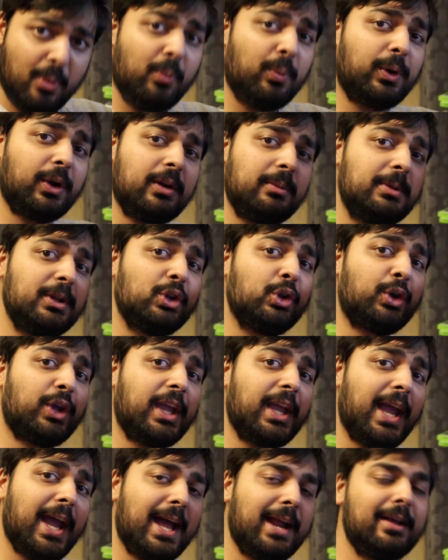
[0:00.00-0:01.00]
We're going to be
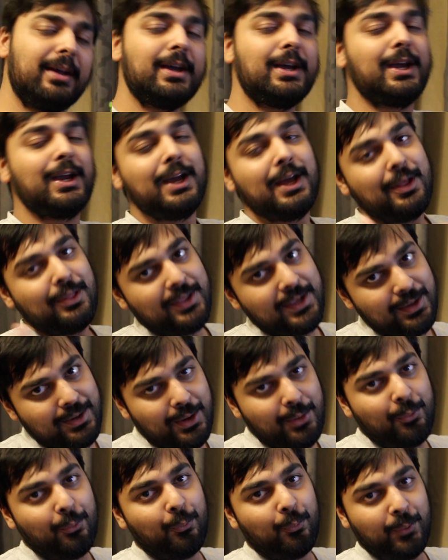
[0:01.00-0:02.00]
looking at the
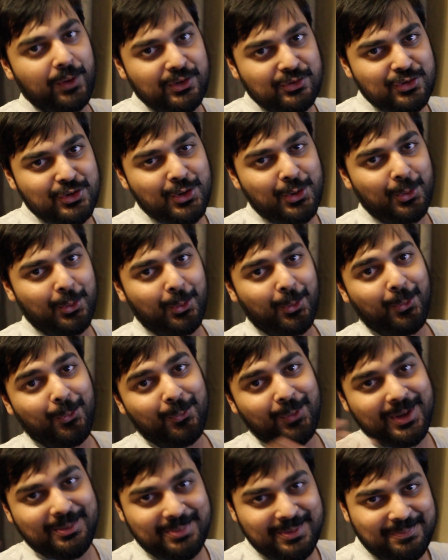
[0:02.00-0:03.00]
original
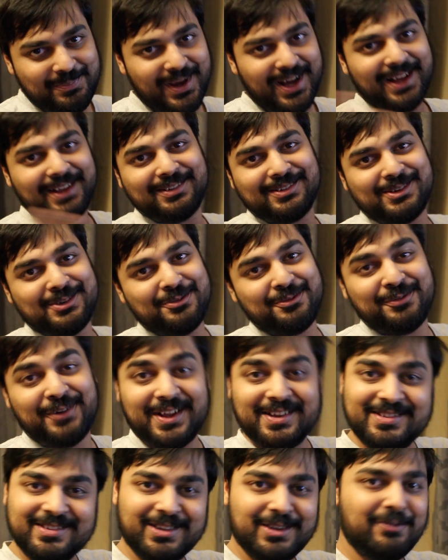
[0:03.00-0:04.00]
Creepypasta
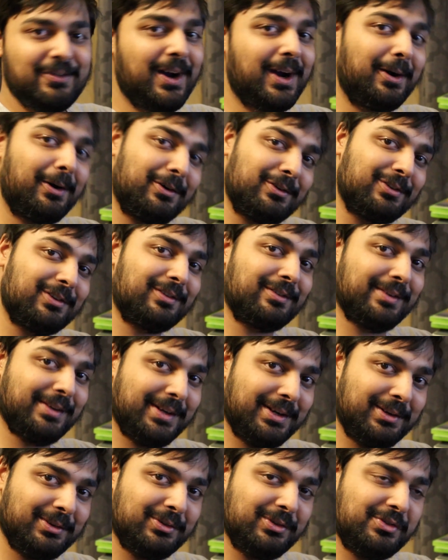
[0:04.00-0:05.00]
Funzy viruses,
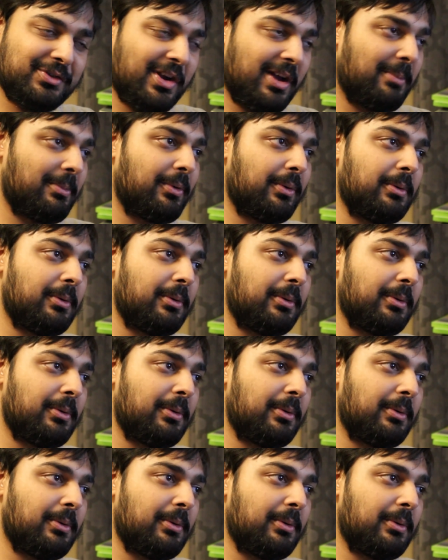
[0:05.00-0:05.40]
ladies and gentlemen.